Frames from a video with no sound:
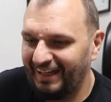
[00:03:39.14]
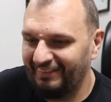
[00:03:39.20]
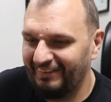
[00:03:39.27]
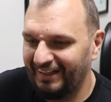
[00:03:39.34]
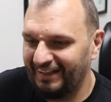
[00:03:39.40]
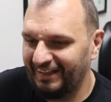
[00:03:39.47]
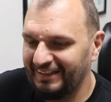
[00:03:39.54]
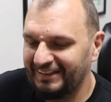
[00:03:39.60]
And
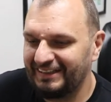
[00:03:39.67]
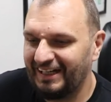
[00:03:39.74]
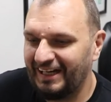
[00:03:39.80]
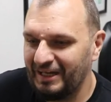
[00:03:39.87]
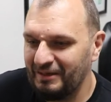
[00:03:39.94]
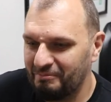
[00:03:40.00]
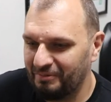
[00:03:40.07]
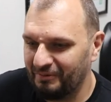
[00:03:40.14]
then I
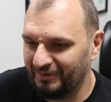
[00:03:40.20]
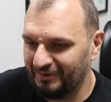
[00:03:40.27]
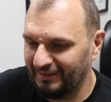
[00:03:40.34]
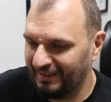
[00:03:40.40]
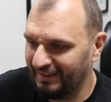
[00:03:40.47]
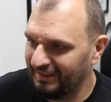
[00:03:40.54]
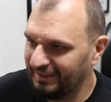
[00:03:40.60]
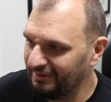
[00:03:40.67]
type on
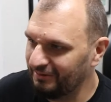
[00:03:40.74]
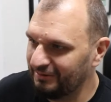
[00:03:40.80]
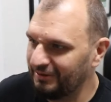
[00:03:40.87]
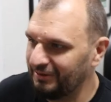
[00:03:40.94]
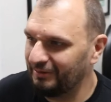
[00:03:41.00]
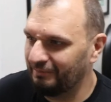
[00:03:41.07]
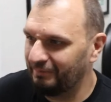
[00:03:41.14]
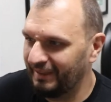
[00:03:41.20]
like
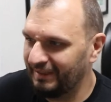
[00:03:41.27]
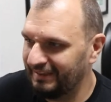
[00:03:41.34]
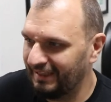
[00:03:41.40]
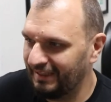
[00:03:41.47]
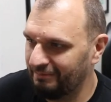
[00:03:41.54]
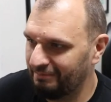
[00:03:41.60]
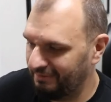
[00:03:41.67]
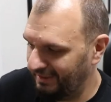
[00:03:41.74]
YouTube, I
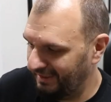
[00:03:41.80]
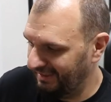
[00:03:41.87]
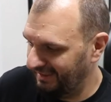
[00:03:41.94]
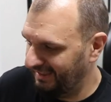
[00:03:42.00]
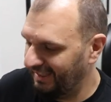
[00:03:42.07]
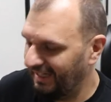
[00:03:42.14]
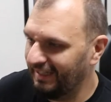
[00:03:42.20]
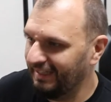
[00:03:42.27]
type
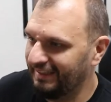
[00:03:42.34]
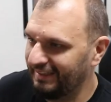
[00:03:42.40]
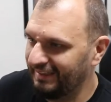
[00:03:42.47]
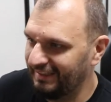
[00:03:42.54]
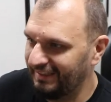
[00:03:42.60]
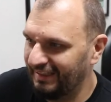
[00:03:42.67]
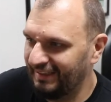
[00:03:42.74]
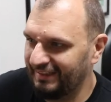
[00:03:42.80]
like
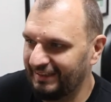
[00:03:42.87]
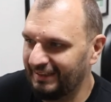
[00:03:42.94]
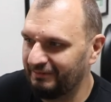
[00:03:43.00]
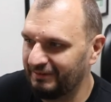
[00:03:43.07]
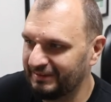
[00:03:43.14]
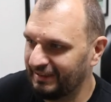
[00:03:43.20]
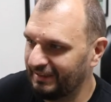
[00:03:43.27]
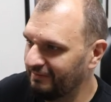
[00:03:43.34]
Calgary. And there
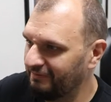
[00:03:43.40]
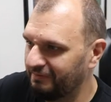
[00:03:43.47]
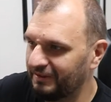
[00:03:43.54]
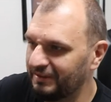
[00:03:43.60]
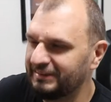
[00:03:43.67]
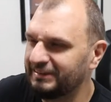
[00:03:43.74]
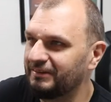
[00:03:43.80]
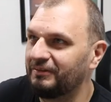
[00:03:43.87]
was like
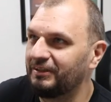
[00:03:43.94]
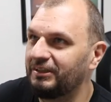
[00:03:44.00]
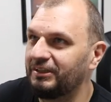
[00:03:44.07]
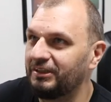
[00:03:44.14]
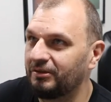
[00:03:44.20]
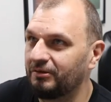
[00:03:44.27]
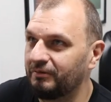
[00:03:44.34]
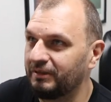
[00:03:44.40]
first
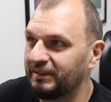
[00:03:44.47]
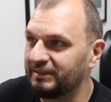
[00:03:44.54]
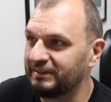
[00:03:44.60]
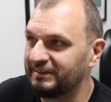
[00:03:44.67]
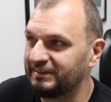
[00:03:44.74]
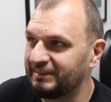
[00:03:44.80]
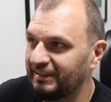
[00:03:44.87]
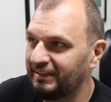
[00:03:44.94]
video
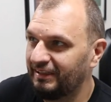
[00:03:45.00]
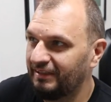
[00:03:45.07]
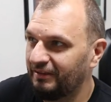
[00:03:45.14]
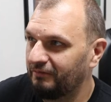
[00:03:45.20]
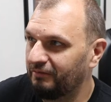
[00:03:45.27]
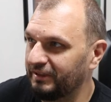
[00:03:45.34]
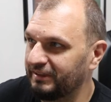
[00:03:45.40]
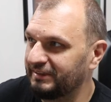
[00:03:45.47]
was,
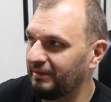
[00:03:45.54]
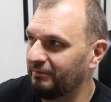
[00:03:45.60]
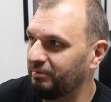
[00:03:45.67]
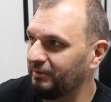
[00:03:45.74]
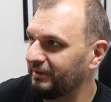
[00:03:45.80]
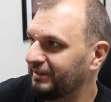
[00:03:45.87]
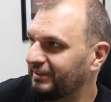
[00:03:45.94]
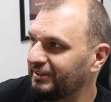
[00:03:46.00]
for
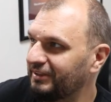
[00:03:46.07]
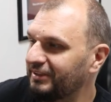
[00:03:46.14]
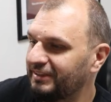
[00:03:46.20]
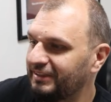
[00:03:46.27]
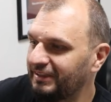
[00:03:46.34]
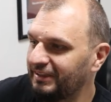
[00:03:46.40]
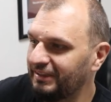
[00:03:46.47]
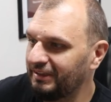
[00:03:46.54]
example,
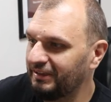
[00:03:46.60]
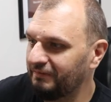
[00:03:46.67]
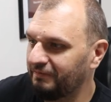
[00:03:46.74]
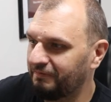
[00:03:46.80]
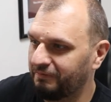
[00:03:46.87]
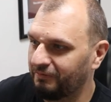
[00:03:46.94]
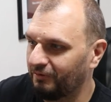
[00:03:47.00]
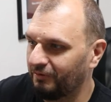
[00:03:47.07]

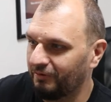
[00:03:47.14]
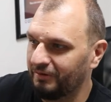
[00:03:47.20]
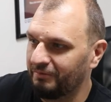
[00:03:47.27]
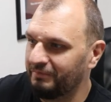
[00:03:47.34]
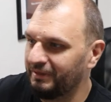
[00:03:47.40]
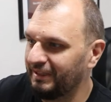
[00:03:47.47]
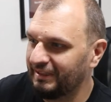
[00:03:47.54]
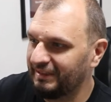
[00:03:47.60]
34
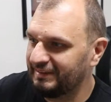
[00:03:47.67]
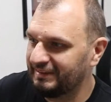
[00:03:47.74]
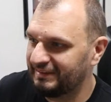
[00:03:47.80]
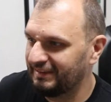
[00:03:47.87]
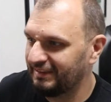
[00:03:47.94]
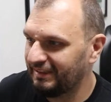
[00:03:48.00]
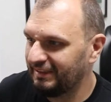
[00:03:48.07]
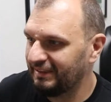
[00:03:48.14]

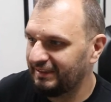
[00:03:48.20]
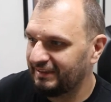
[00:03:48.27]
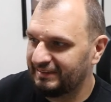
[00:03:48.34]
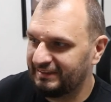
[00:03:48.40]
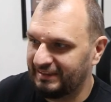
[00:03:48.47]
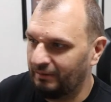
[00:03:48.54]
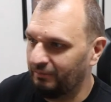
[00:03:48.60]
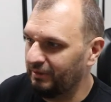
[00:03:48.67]
minutes,
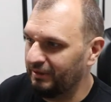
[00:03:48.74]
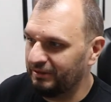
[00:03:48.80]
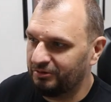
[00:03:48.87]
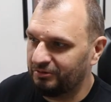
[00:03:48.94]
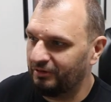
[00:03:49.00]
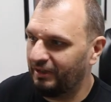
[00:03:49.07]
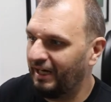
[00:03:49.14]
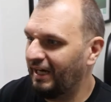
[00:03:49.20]
someone
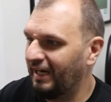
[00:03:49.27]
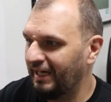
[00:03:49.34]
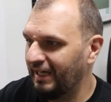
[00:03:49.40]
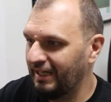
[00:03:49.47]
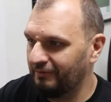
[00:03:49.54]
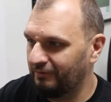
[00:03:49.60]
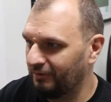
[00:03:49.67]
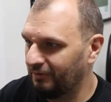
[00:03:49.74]

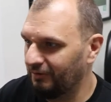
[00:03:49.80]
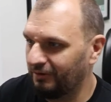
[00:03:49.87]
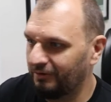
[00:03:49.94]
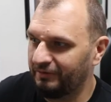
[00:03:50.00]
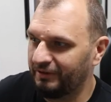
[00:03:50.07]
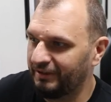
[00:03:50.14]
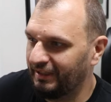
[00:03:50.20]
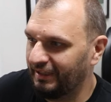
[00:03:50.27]
drive all
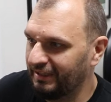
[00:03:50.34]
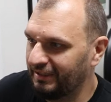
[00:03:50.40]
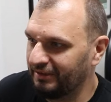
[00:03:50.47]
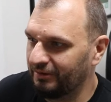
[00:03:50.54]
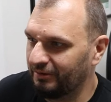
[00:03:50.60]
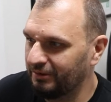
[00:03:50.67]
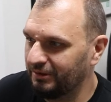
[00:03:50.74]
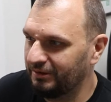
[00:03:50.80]
over like
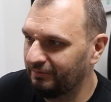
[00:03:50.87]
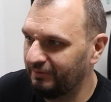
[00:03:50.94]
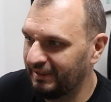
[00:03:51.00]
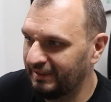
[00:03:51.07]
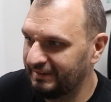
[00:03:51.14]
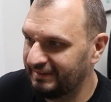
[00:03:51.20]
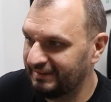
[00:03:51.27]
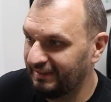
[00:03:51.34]

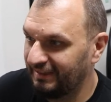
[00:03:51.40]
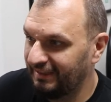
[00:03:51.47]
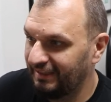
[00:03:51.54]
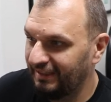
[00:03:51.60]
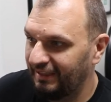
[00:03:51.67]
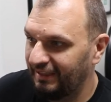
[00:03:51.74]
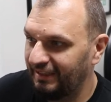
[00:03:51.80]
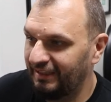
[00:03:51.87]
Northwest
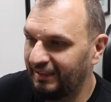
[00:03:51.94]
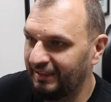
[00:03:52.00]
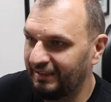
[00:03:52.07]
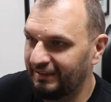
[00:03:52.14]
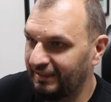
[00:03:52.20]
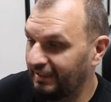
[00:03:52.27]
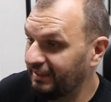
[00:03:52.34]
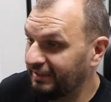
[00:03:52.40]

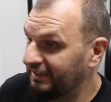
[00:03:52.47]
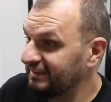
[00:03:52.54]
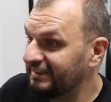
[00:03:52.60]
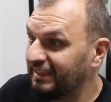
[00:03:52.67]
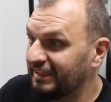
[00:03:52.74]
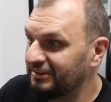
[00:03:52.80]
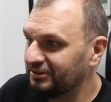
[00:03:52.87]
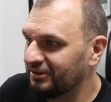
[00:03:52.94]
and like
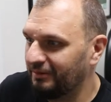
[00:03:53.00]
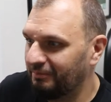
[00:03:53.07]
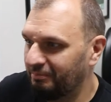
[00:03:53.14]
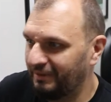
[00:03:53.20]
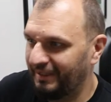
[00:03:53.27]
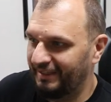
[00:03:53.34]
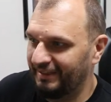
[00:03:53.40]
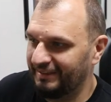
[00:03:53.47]
residential
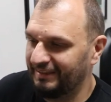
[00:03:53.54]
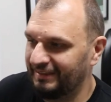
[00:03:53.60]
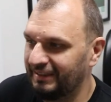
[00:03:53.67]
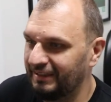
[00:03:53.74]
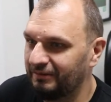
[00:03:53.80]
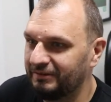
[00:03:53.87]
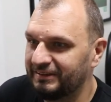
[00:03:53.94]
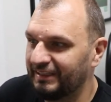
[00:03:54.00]
part. And
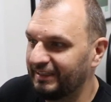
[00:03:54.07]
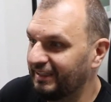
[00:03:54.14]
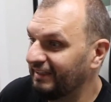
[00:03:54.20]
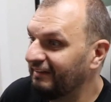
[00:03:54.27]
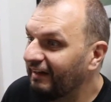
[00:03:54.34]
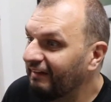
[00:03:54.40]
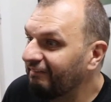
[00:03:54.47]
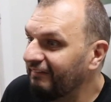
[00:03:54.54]
there was like
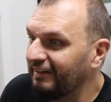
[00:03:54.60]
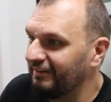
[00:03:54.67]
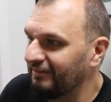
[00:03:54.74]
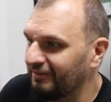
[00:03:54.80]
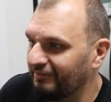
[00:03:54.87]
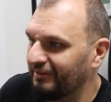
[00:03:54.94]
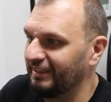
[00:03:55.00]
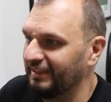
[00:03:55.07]
nothing, you
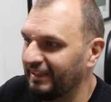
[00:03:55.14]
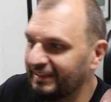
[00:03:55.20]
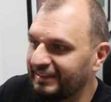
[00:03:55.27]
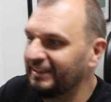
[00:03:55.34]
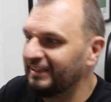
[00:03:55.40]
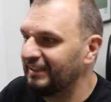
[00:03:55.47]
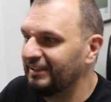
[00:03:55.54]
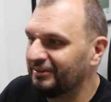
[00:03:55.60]
know, like
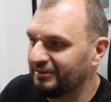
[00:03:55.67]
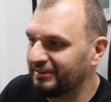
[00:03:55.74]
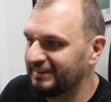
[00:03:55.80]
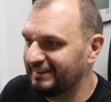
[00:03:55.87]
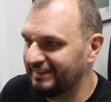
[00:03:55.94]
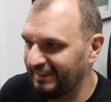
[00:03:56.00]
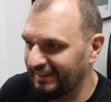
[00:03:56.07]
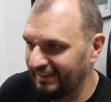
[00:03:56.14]
nothing
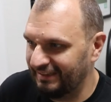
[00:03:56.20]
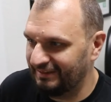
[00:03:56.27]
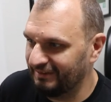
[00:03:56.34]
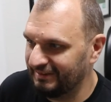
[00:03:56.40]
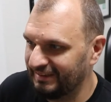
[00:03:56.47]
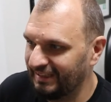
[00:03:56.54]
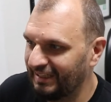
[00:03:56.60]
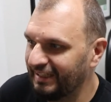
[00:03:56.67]
interesting. It
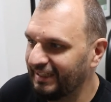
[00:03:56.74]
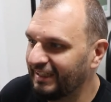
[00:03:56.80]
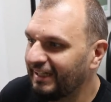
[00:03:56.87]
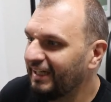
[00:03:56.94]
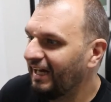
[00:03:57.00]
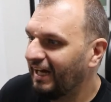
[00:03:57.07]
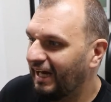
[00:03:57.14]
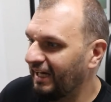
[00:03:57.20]
was not like
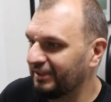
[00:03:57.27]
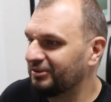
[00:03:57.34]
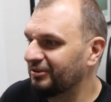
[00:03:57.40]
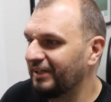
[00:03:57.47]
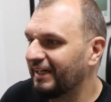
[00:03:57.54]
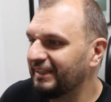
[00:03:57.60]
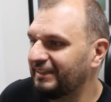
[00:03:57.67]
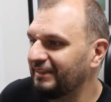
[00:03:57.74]

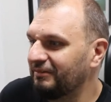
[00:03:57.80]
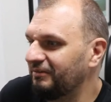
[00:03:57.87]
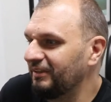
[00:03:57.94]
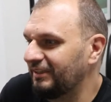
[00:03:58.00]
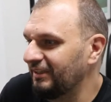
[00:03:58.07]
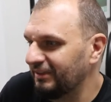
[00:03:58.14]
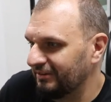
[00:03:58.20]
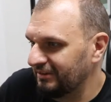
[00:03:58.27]
attractive
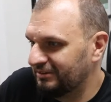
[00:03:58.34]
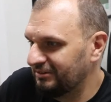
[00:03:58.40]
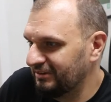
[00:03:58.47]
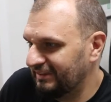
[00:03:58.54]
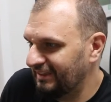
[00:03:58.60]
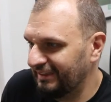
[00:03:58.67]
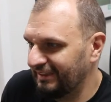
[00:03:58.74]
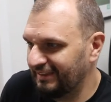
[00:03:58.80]
video. It's
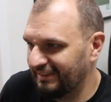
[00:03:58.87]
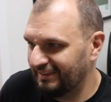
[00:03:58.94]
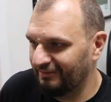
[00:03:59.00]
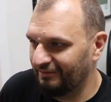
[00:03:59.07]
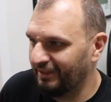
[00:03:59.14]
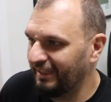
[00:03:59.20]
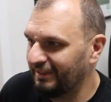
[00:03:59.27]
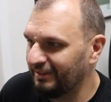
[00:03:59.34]
just like
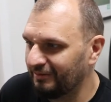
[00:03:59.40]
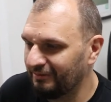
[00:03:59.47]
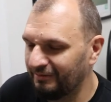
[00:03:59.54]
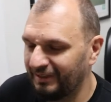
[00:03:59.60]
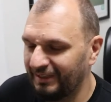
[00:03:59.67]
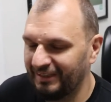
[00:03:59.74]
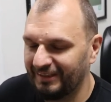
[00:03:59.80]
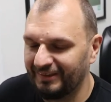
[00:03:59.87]
random
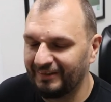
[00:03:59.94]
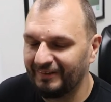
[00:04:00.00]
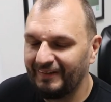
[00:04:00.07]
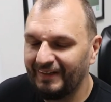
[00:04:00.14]
video.